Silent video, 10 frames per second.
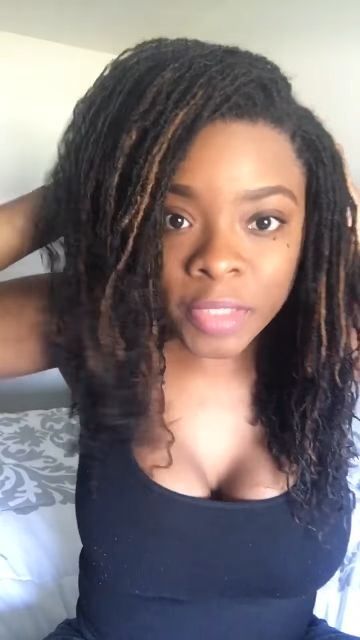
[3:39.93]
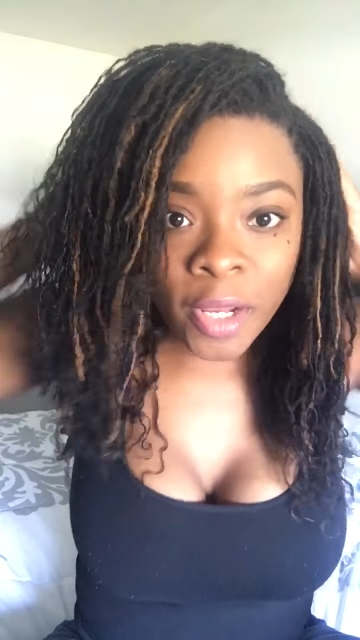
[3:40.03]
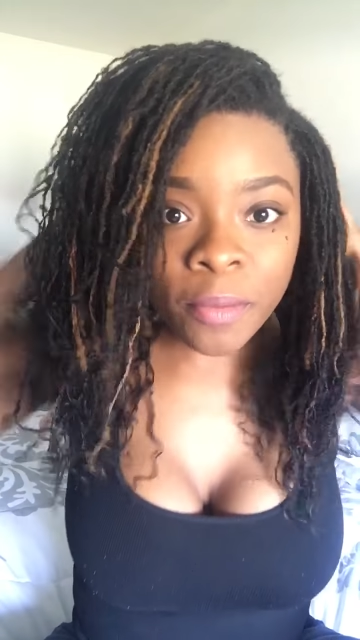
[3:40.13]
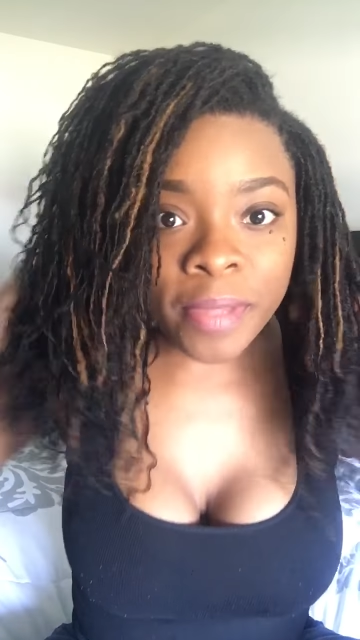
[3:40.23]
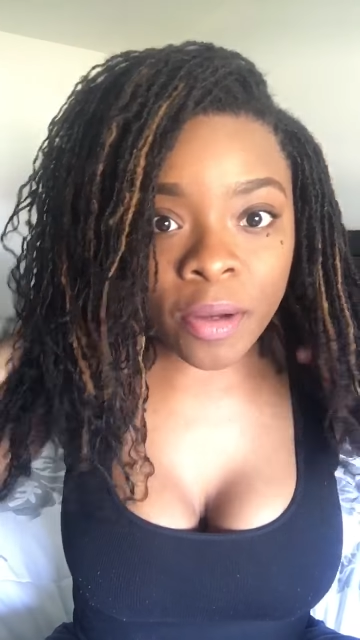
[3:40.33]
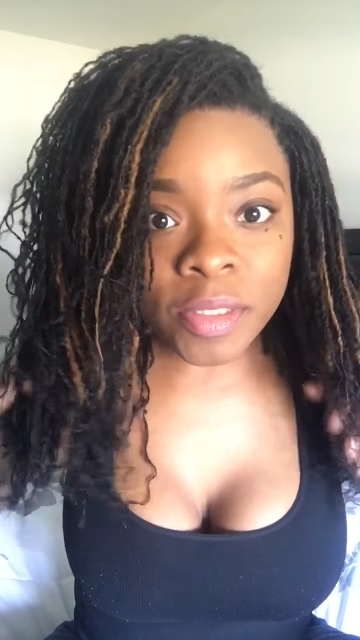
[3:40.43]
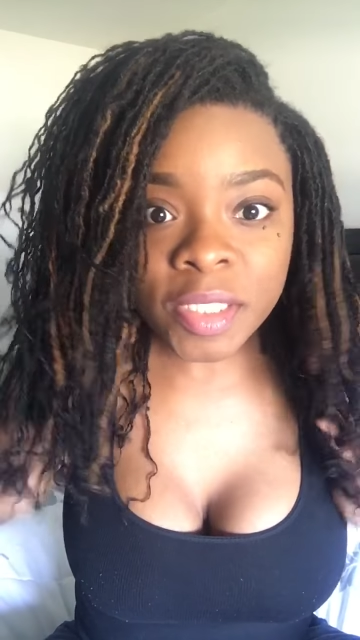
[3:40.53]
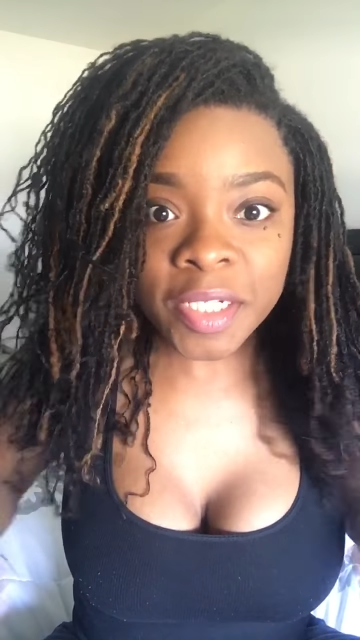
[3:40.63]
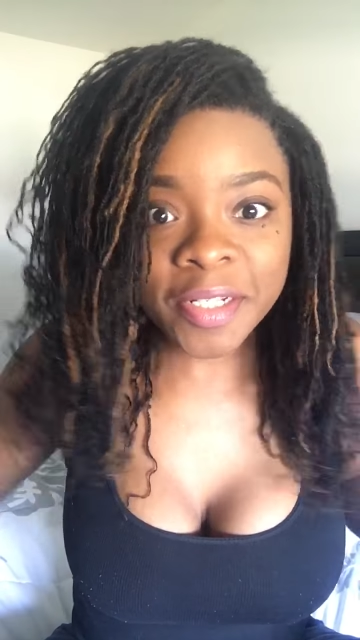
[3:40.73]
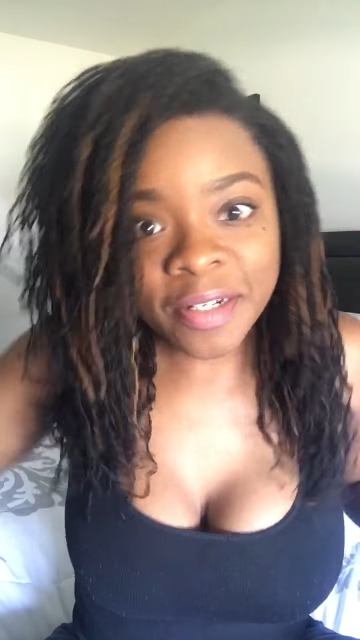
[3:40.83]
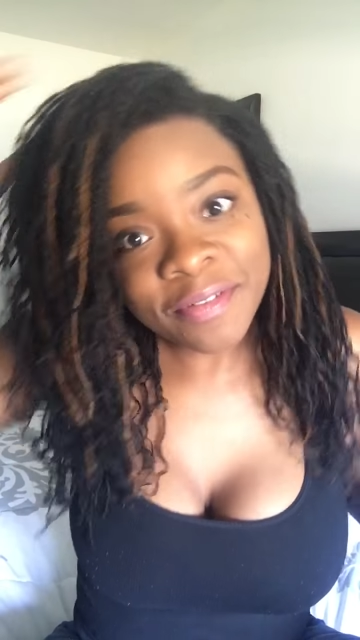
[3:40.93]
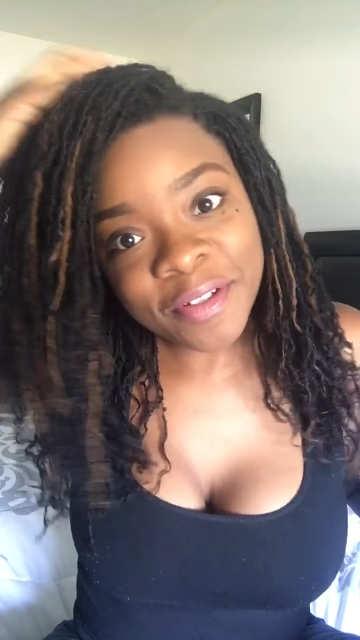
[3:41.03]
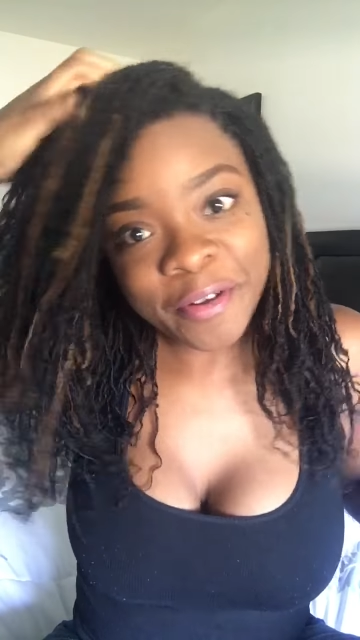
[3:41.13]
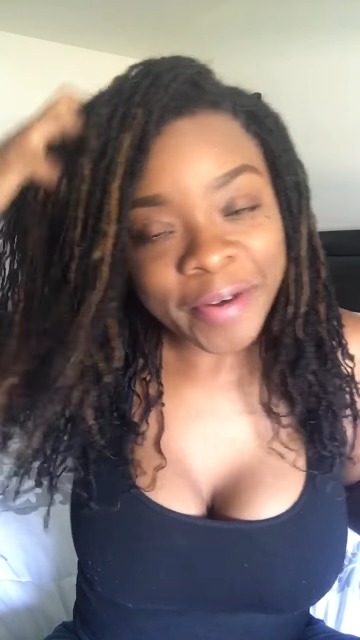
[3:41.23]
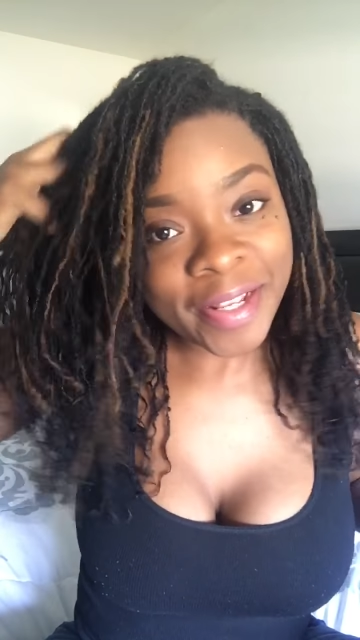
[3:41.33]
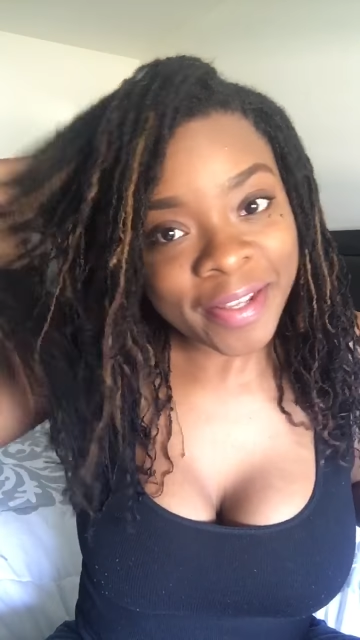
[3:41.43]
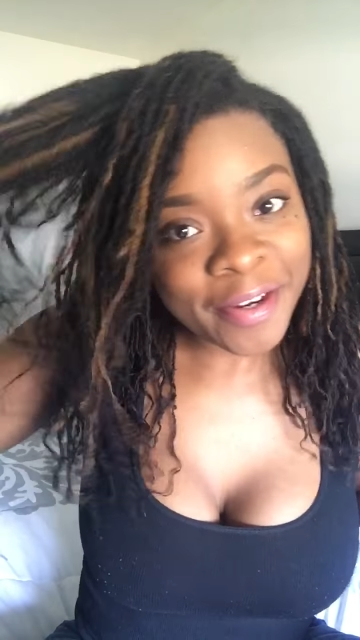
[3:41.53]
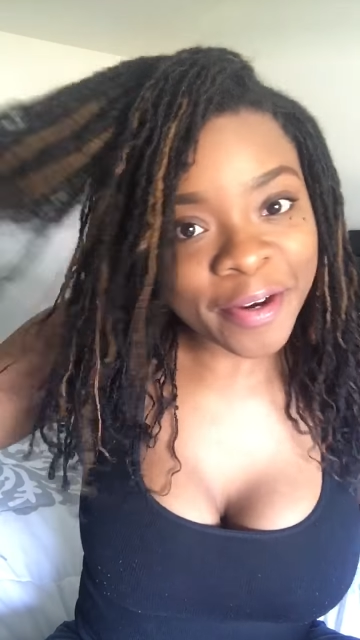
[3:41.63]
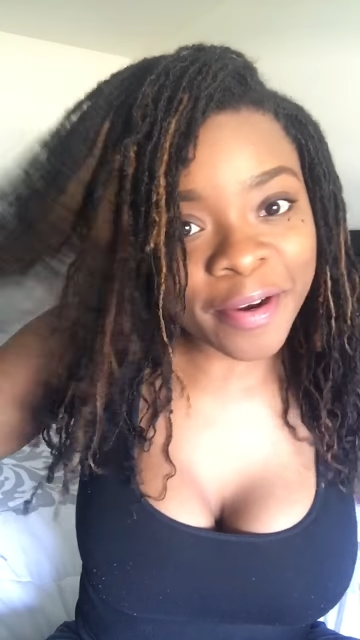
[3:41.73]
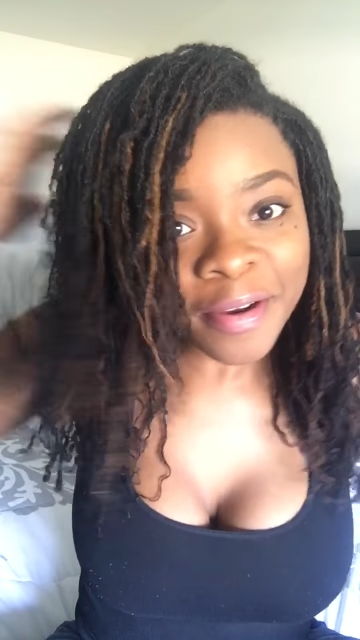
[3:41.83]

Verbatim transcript: I hope that was a good enough look right there.